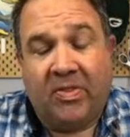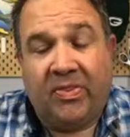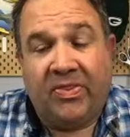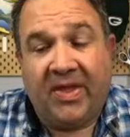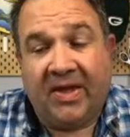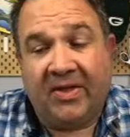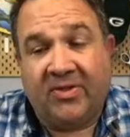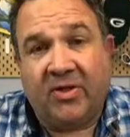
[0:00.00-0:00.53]

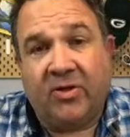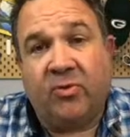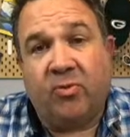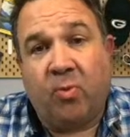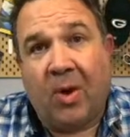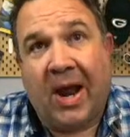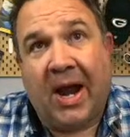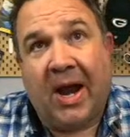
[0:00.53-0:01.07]
This is
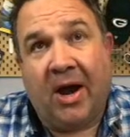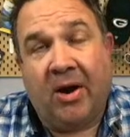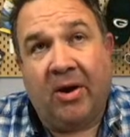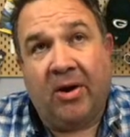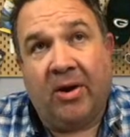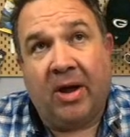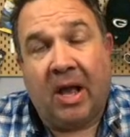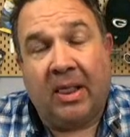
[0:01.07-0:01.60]

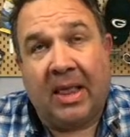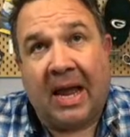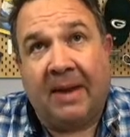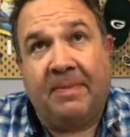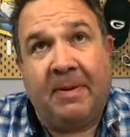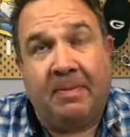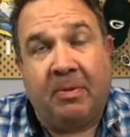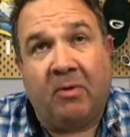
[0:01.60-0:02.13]
where a lot
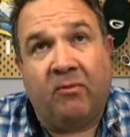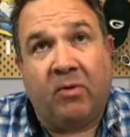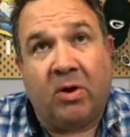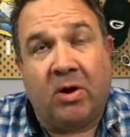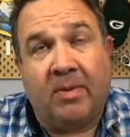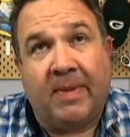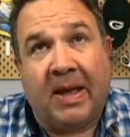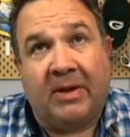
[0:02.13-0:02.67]
of people have
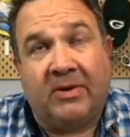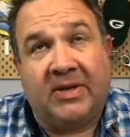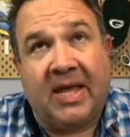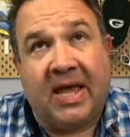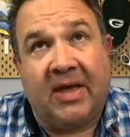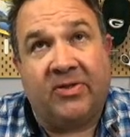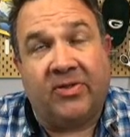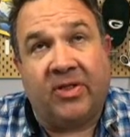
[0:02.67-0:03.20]
wondered about
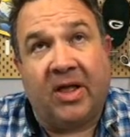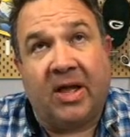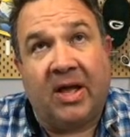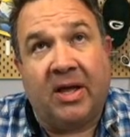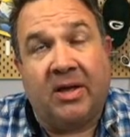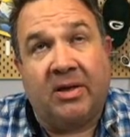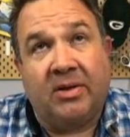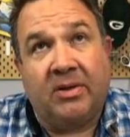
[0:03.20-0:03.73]

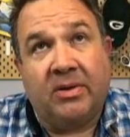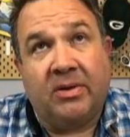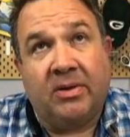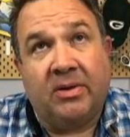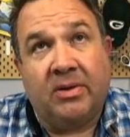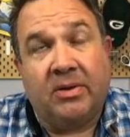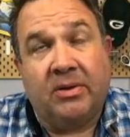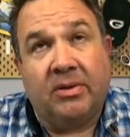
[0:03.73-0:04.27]
Tesla
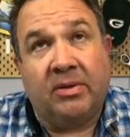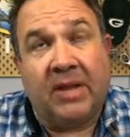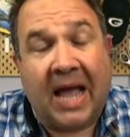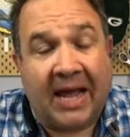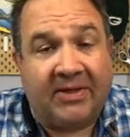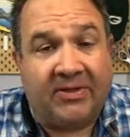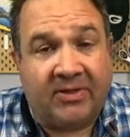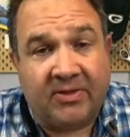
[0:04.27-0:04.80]

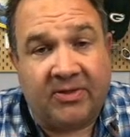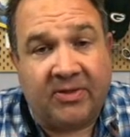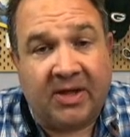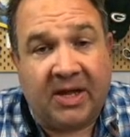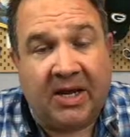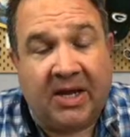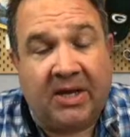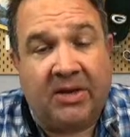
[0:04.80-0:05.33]

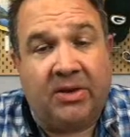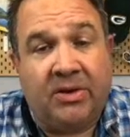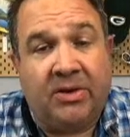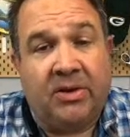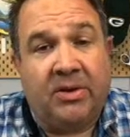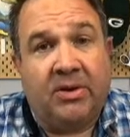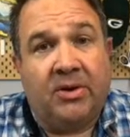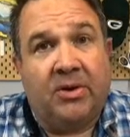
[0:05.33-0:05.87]
licensing
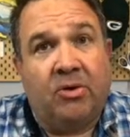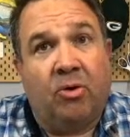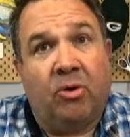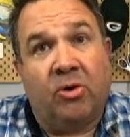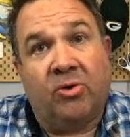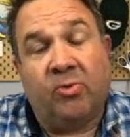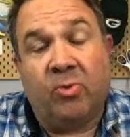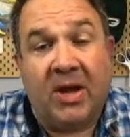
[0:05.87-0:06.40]

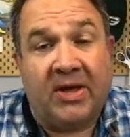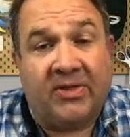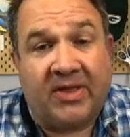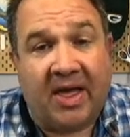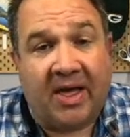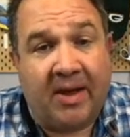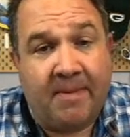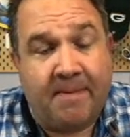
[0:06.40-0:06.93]
or
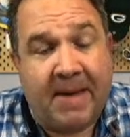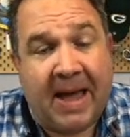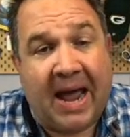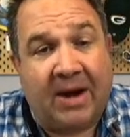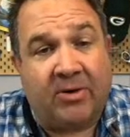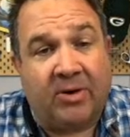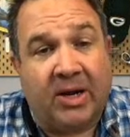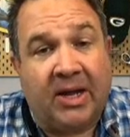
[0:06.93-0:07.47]
reselling
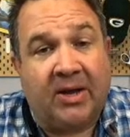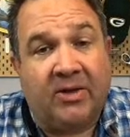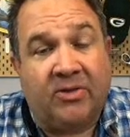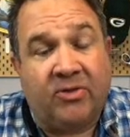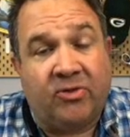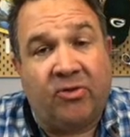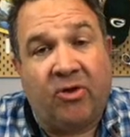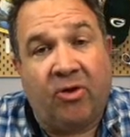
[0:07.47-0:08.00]

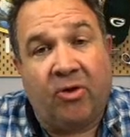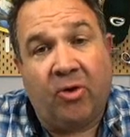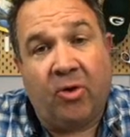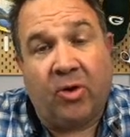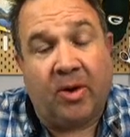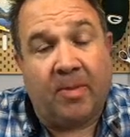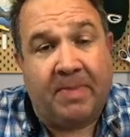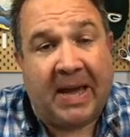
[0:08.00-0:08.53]
batteries
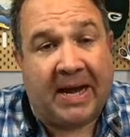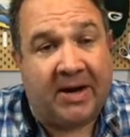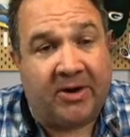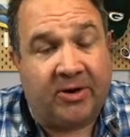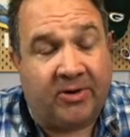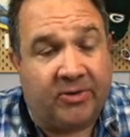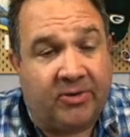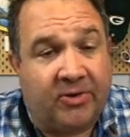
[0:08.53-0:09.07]
to
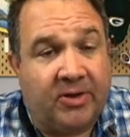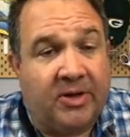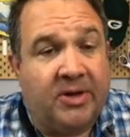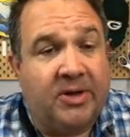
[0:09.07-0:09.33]
competitors,